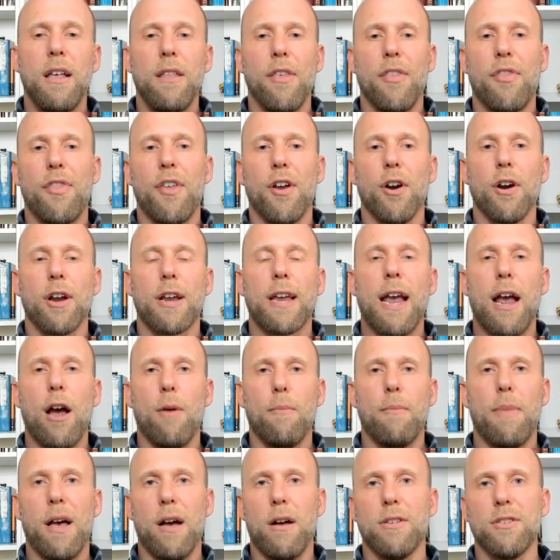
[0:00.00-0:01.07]
that their account
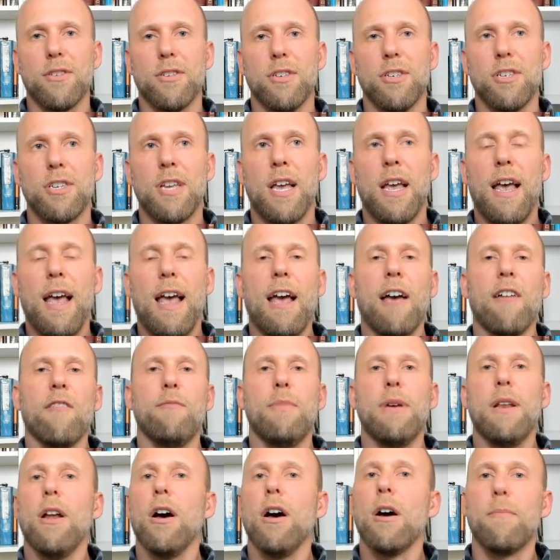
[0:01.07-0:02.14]
balances have
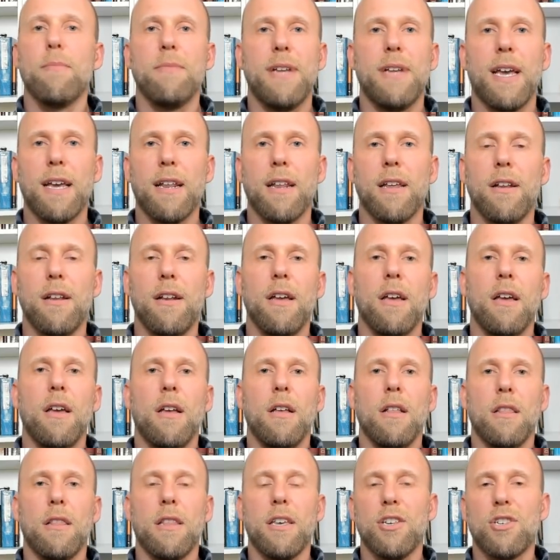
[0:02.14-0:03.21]
been updated.
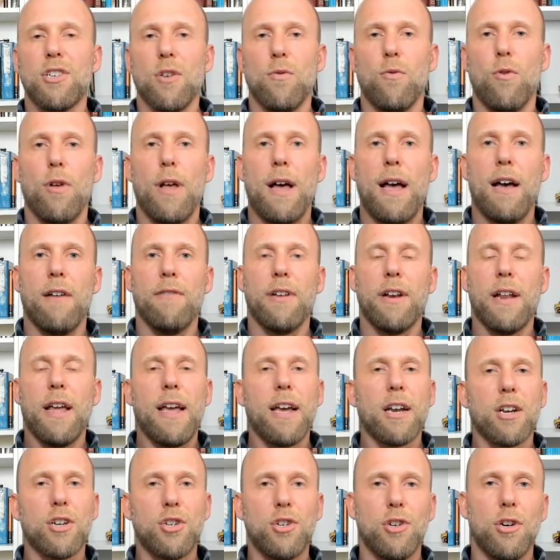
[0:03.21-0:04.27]
Lisa will have an
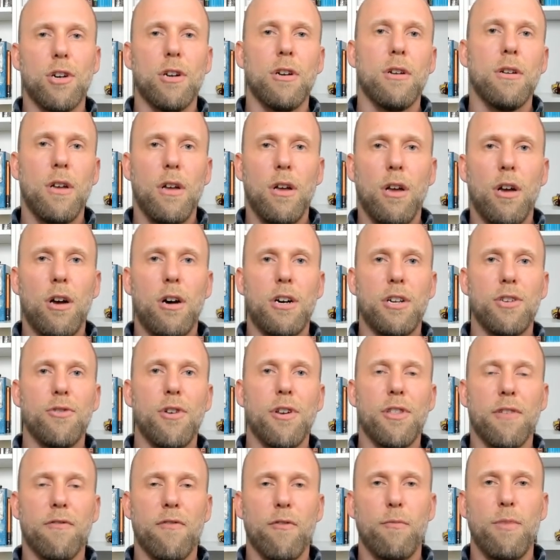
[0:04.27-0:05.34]
extra
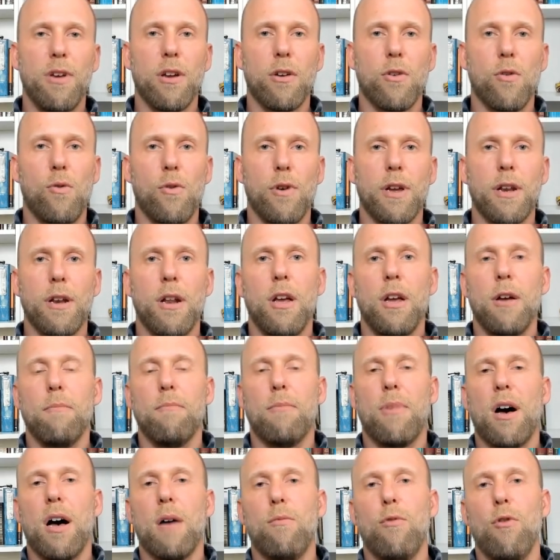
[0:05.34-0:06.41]
100th of a Bitcoin.
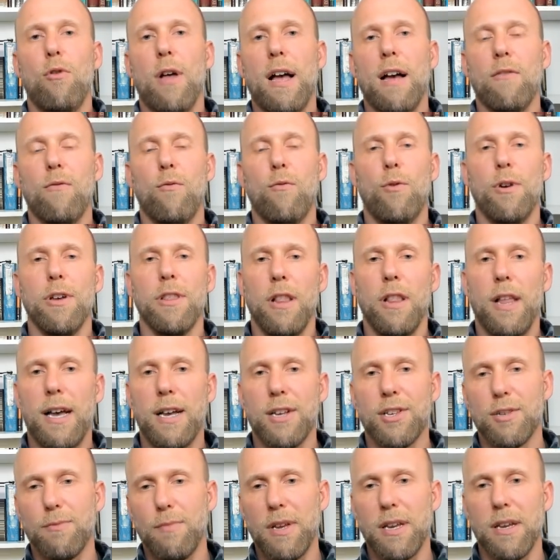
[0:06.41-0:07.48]
Bob will have one
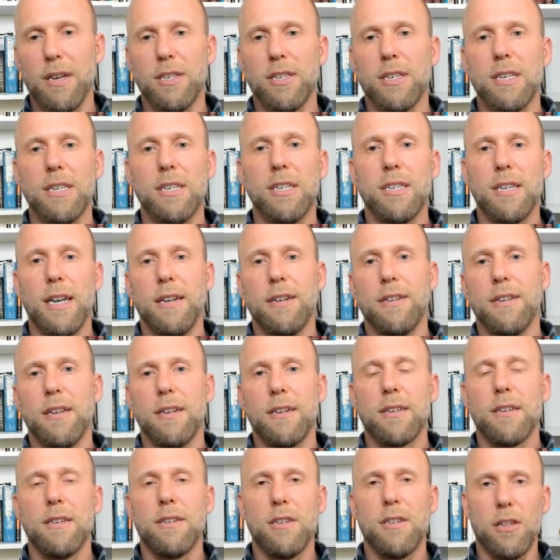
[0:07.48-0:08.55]
less because he sent
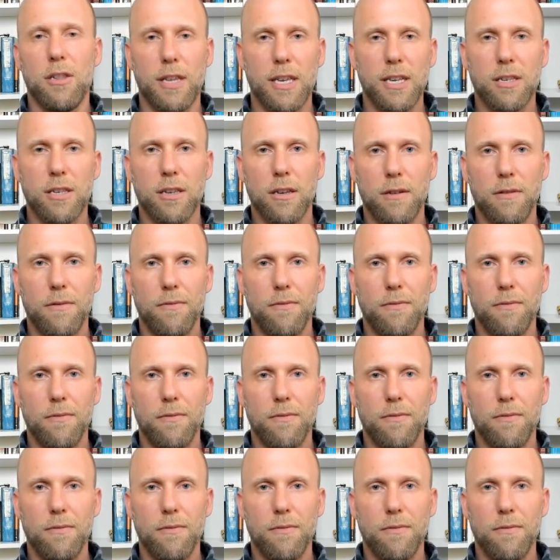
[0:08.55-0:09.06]
it to Lisa.